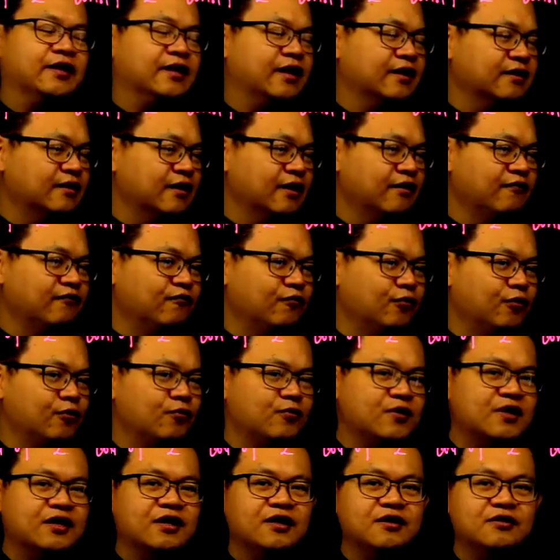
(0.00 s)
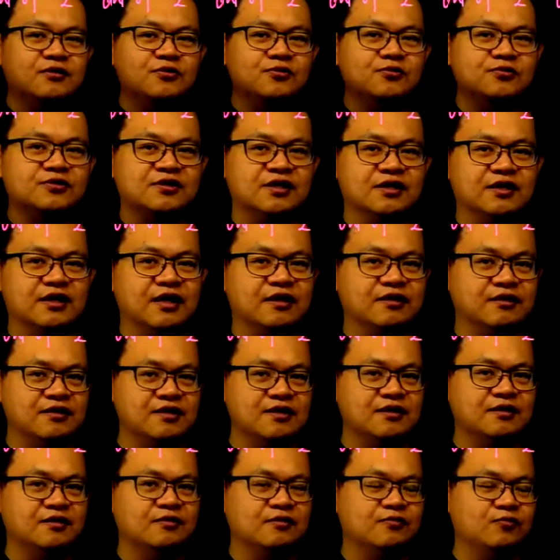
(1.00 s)
and therefore we can use the
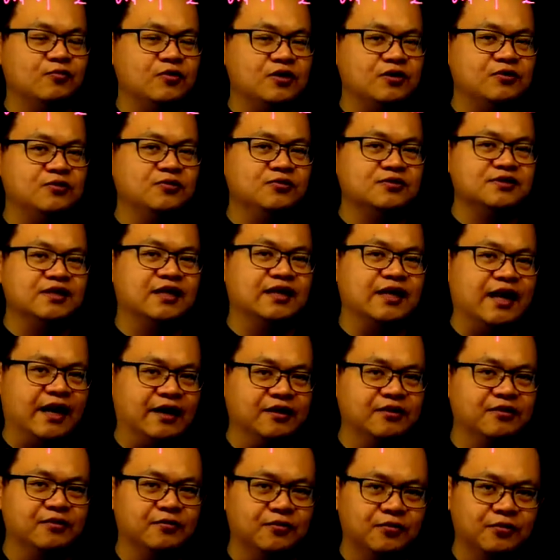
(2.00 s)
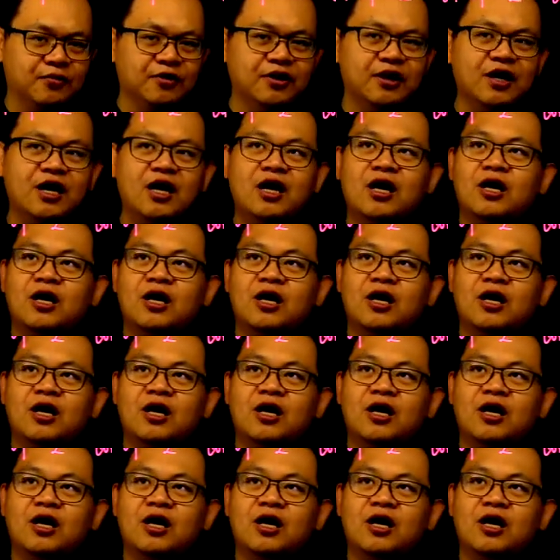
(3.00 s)
technique that we use in either-or